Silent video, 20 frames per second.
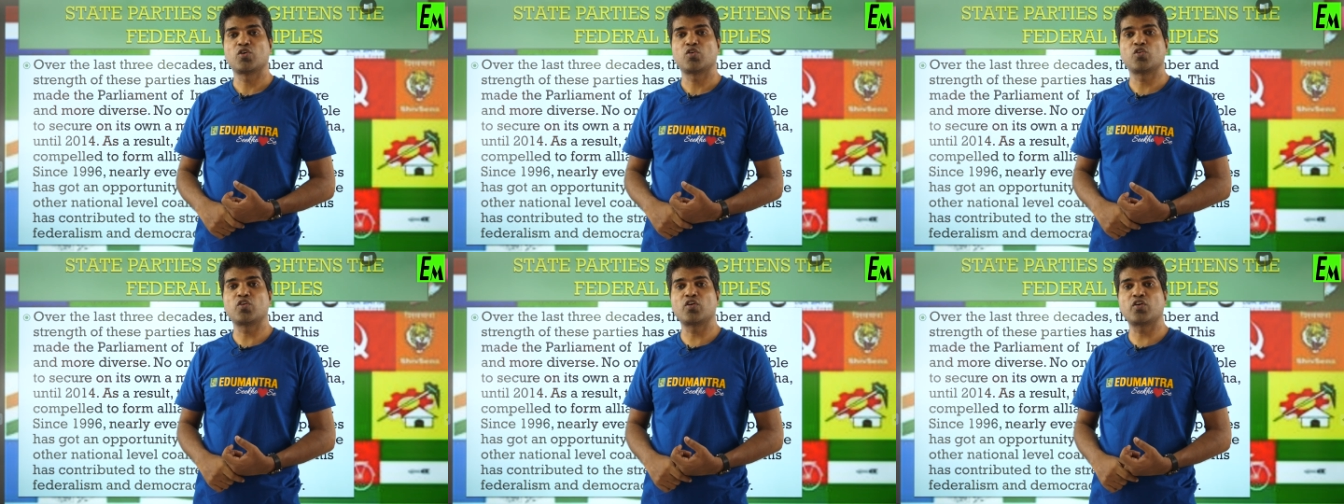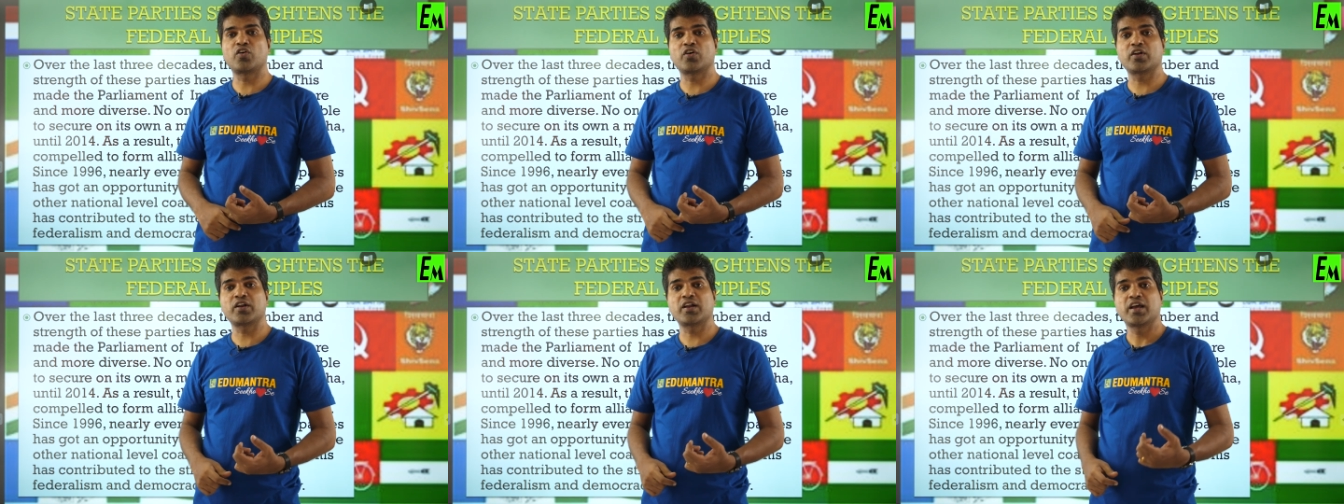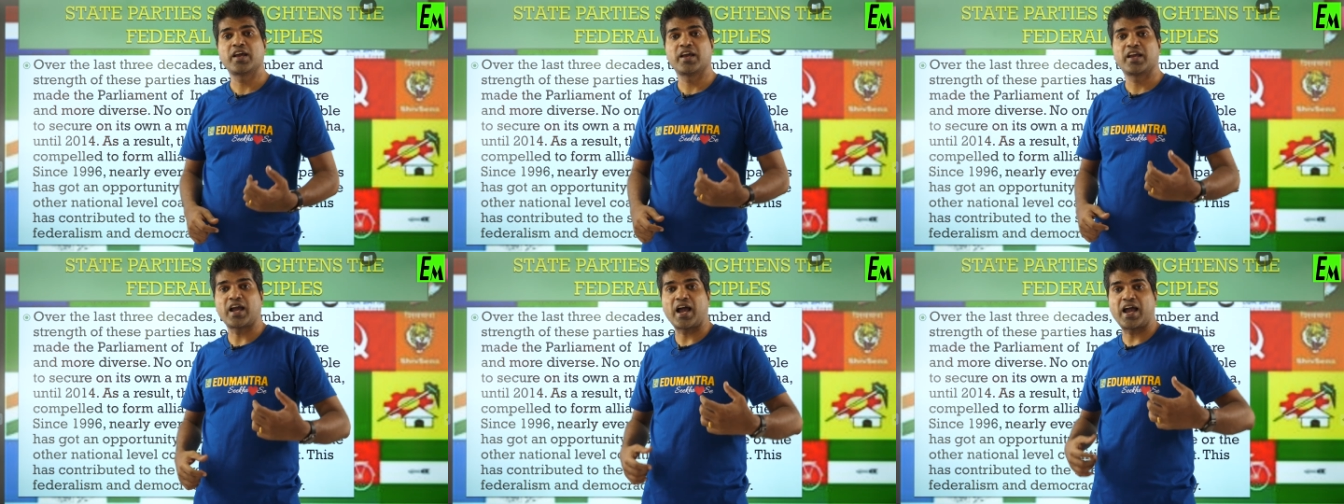or
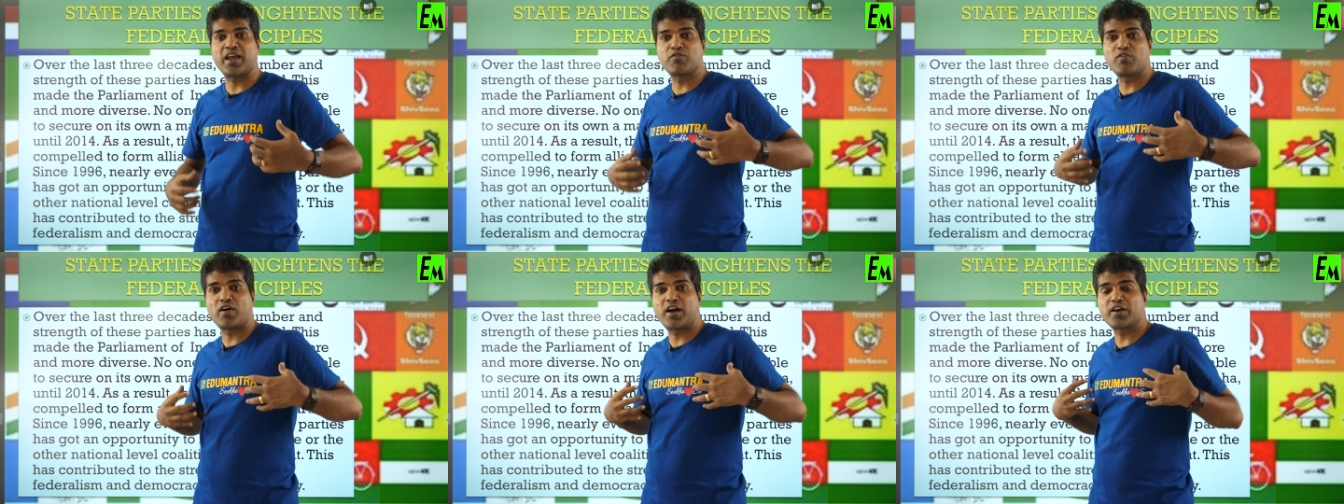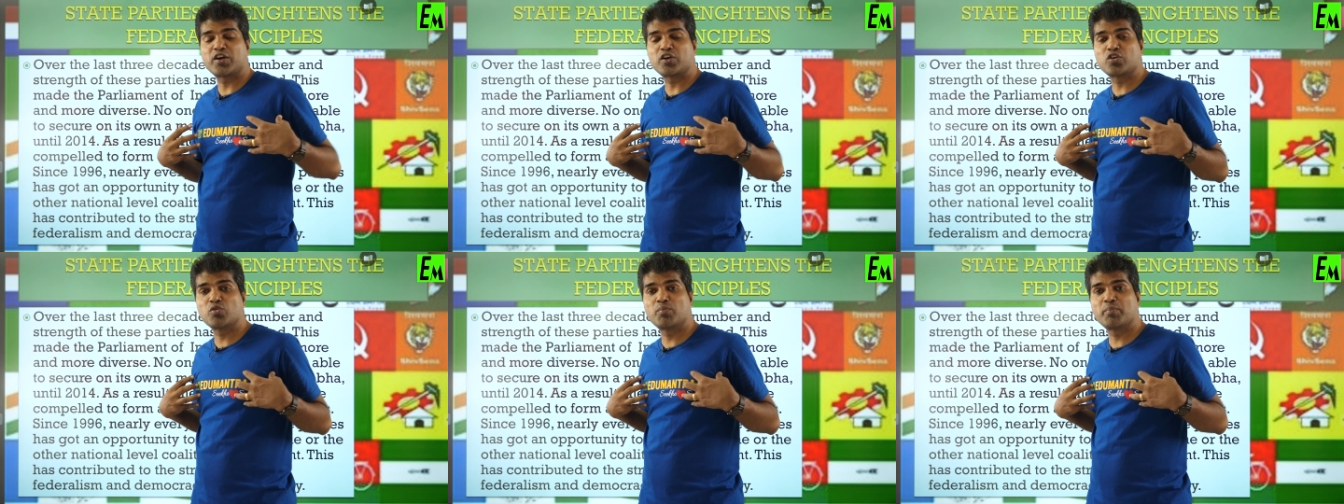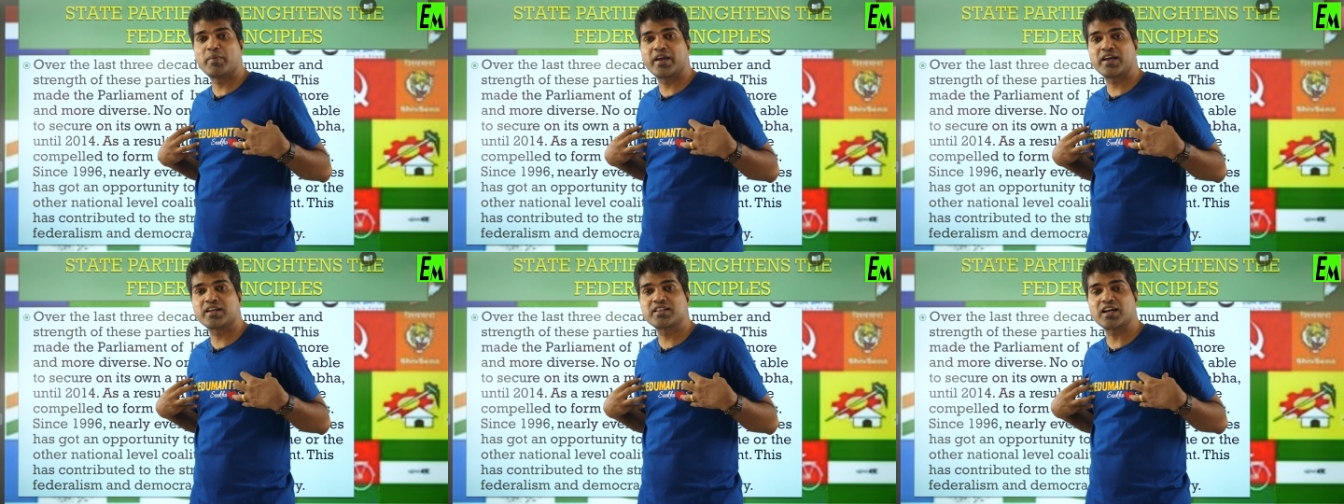I wanted to
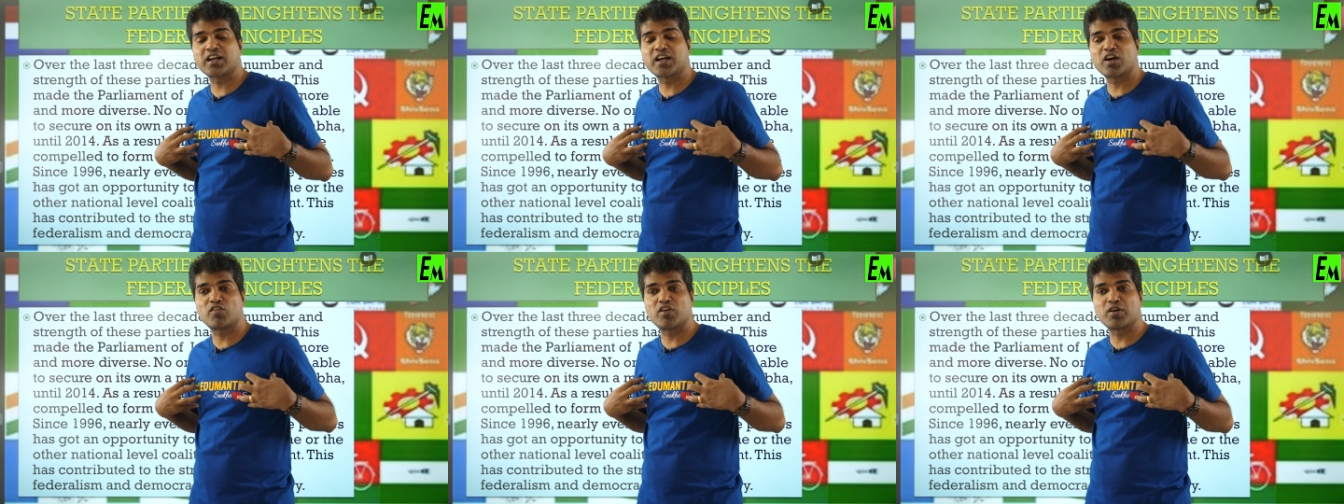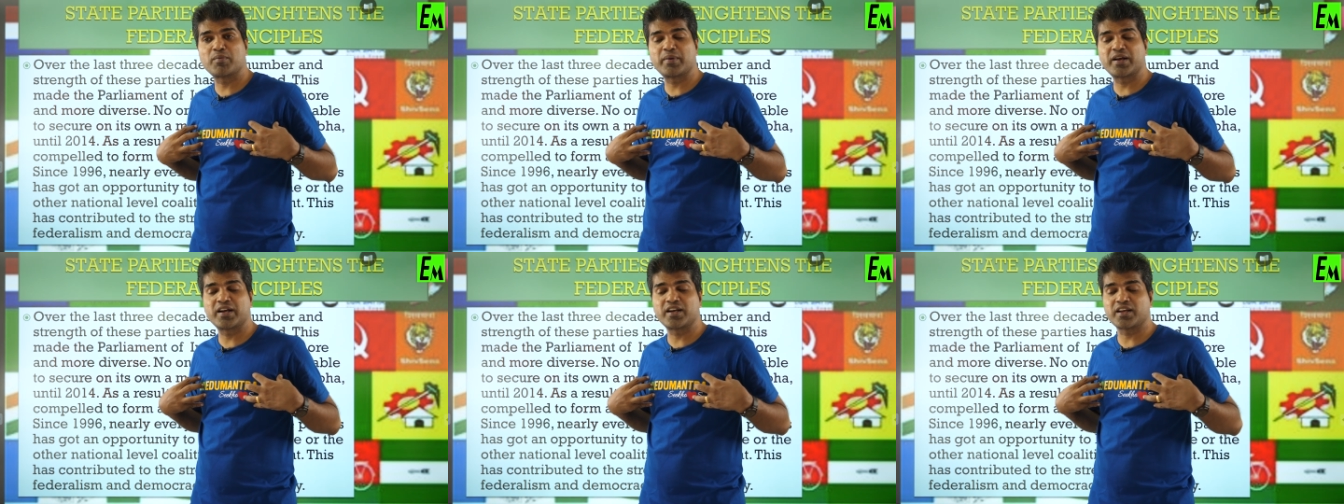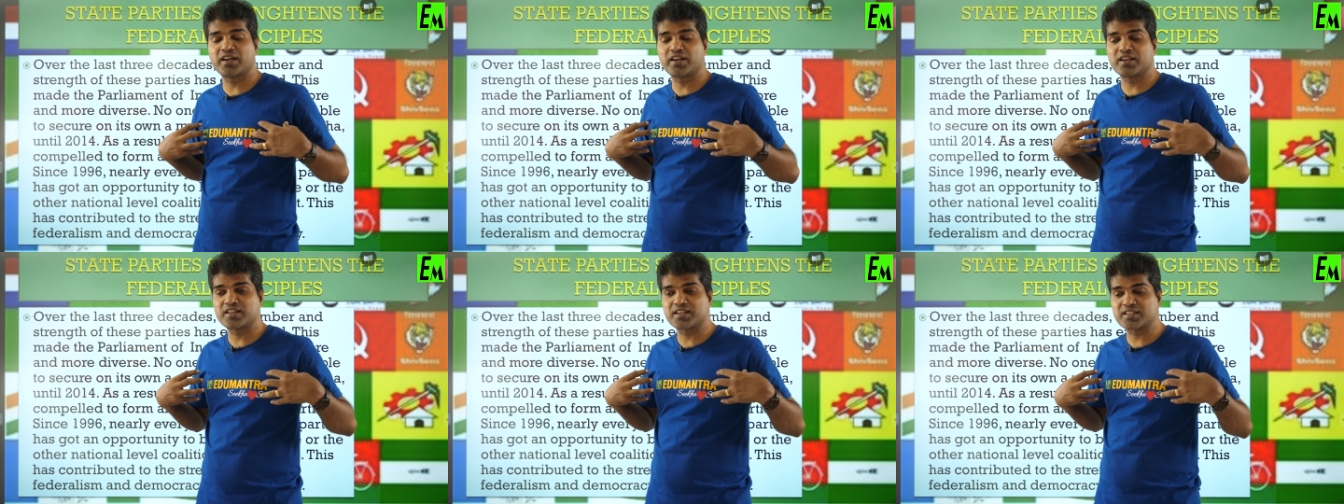make the government
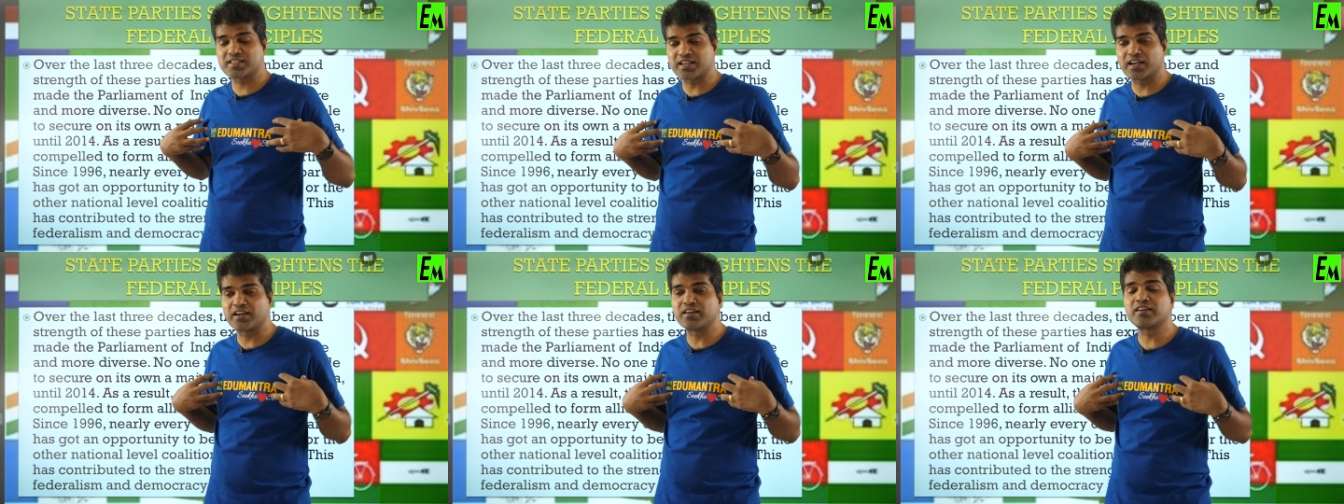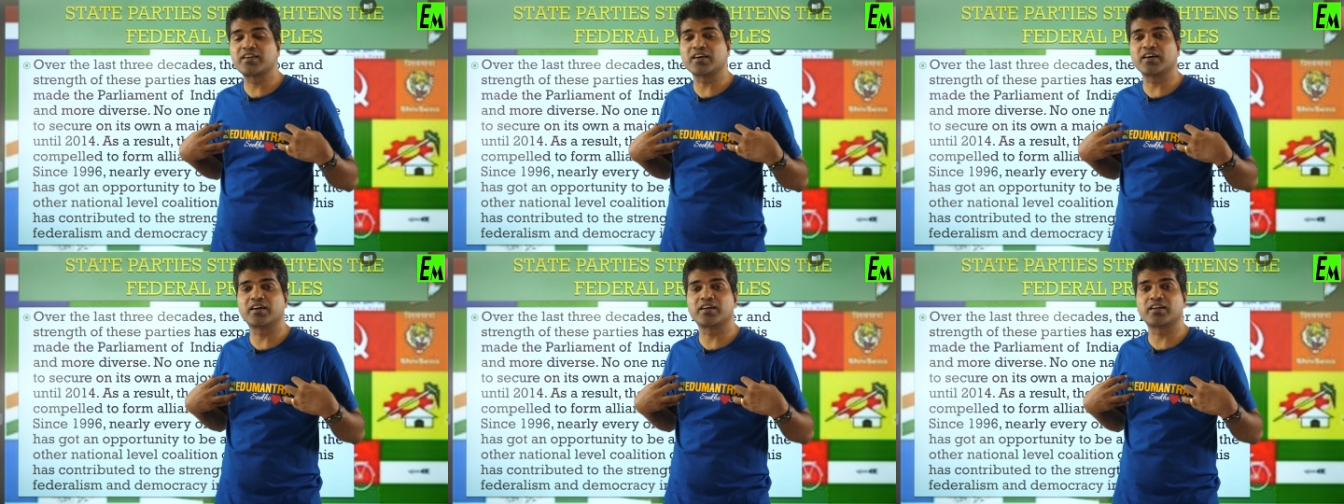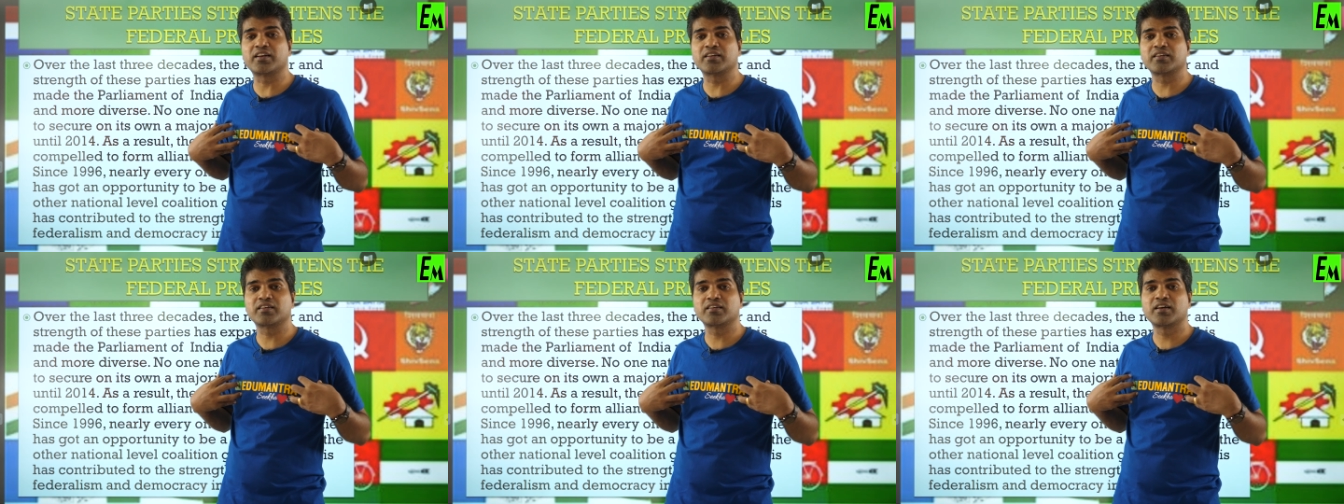in the
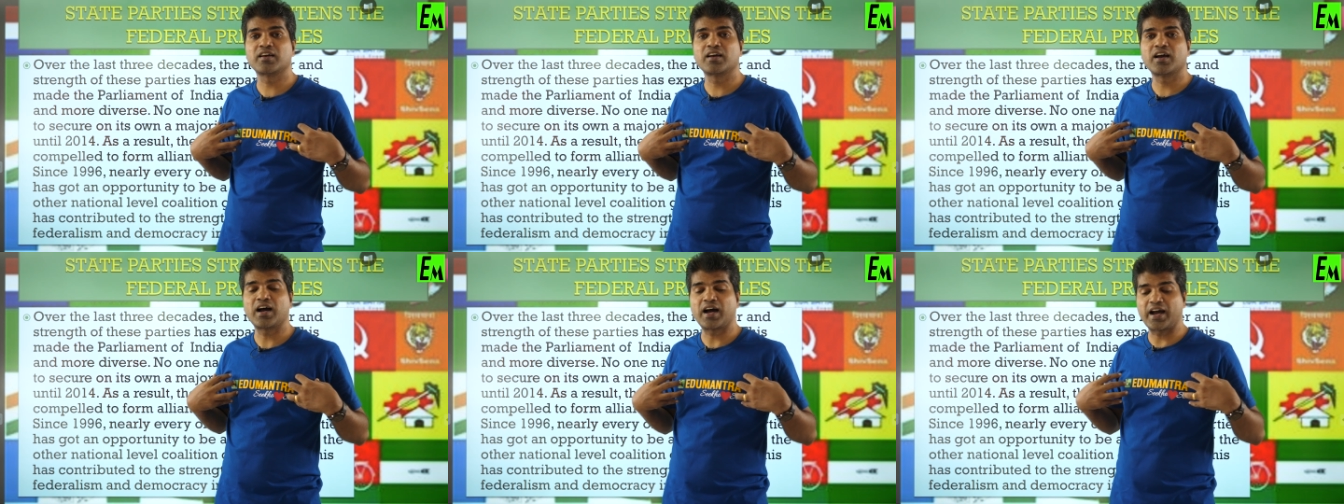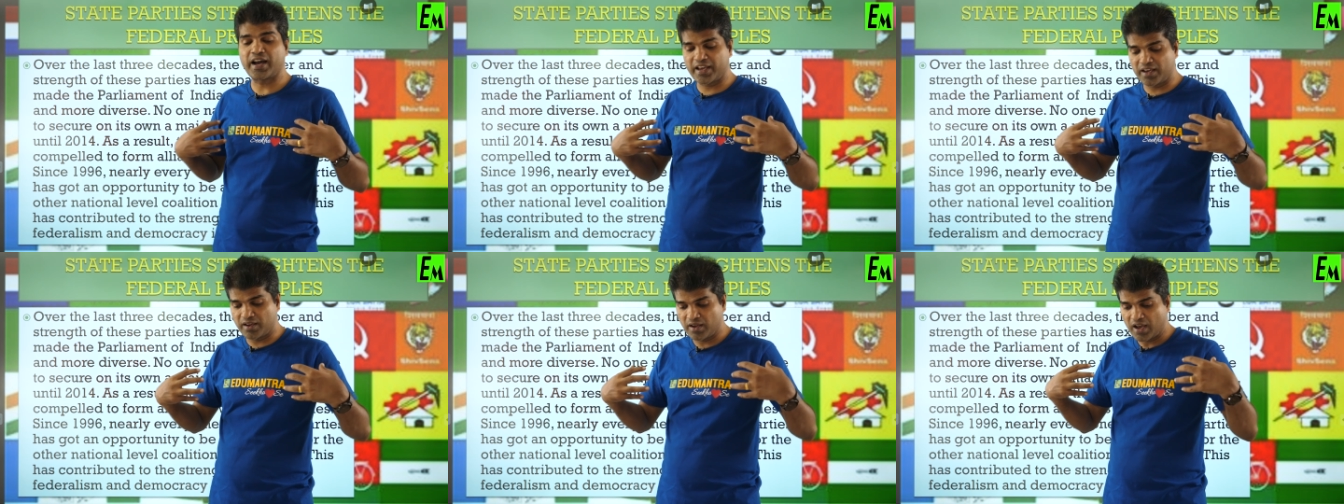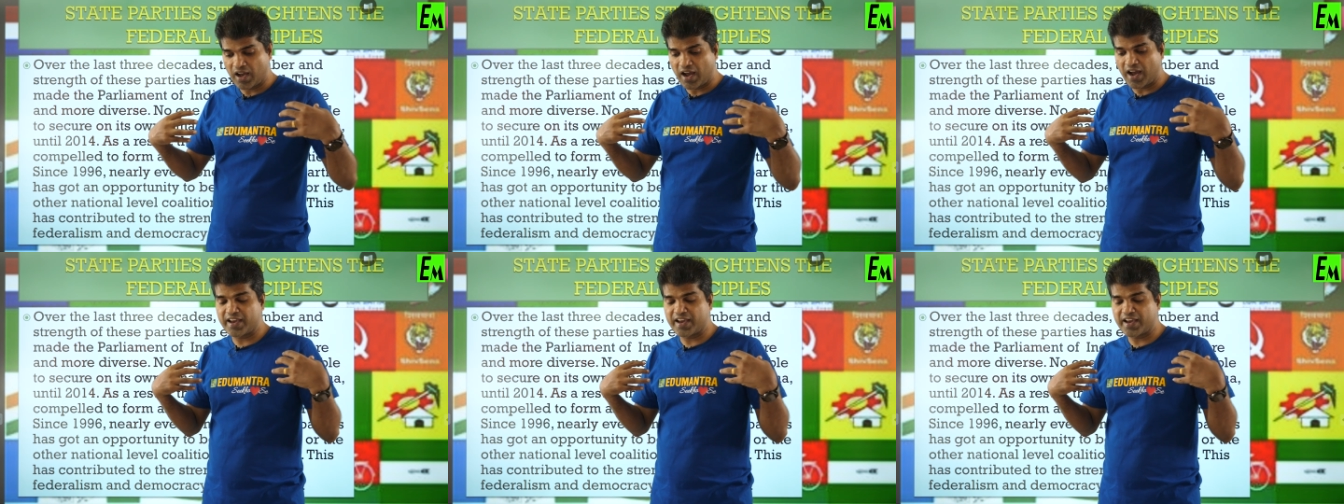center I,